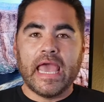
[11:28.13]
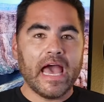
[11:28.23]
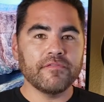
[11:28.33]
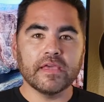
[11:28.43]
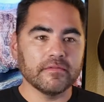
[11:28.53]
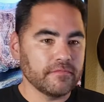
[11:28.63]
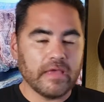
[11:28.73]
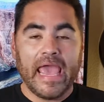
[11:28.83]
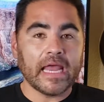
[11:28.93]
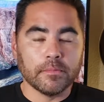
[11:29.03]
having
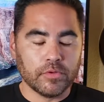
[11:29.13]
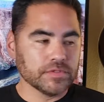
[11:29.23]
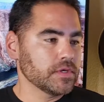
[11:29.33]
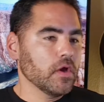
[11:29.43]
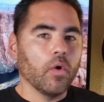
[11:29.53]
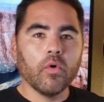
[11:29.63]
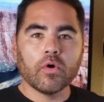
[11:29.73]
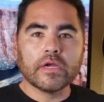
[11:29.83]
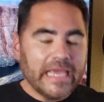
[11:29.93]
animals or